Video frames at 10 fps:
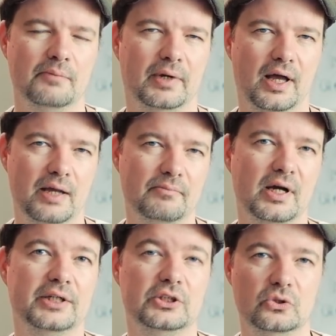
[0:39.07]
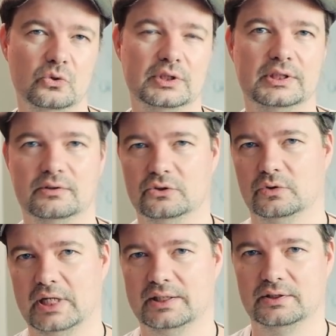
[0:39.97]
but I might use it to
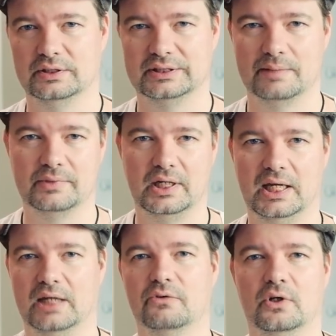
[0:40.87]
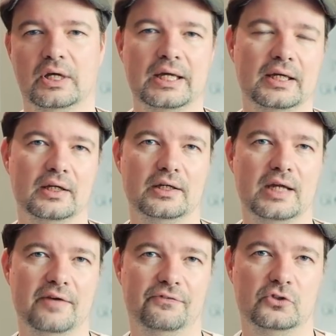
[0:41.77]
get some kind of a
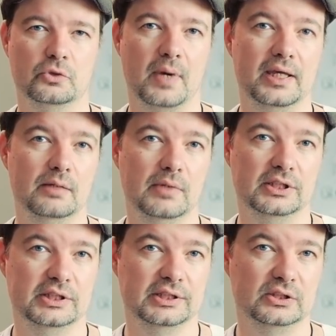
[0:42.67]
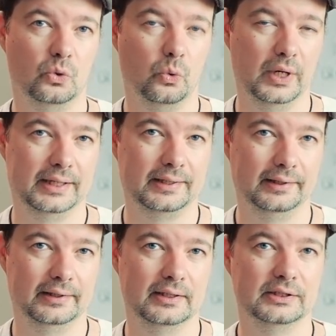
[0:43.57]
depth to my images
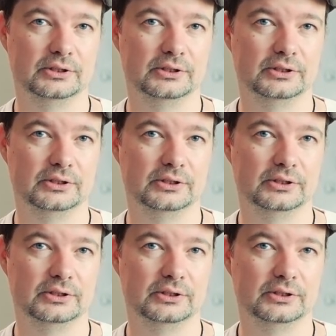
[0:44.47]
quickly.